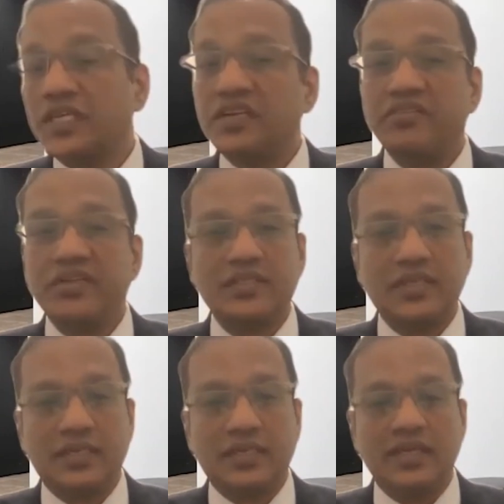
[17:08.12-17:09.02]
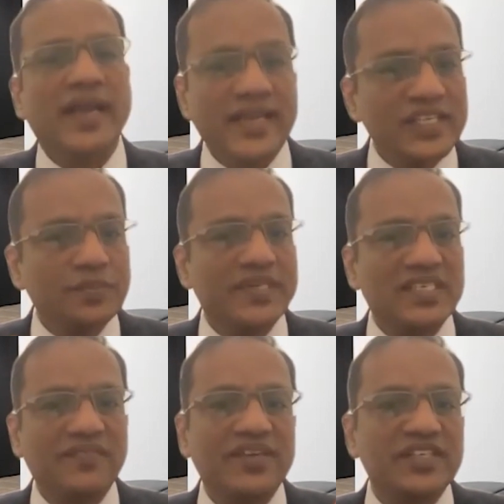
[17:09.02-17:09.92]
Interesting. Any
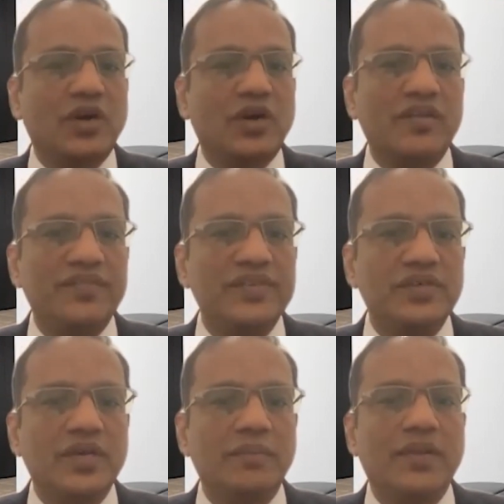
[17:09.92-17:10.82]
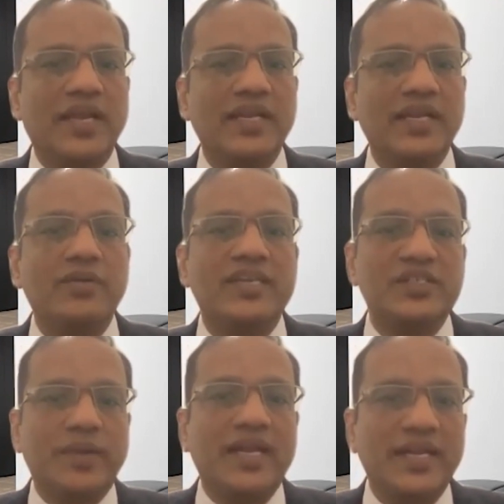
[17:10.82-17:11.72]
specific geographies you are planning to
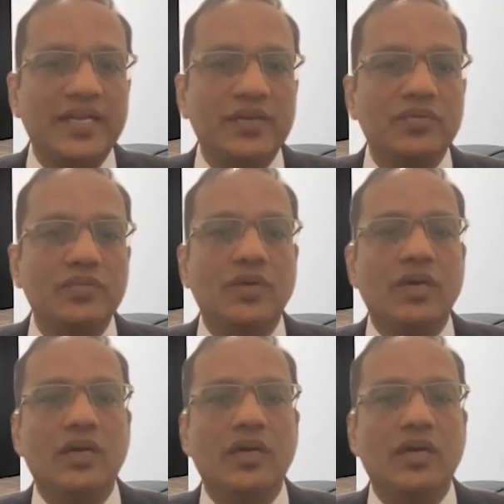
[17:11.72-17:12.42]
expand into,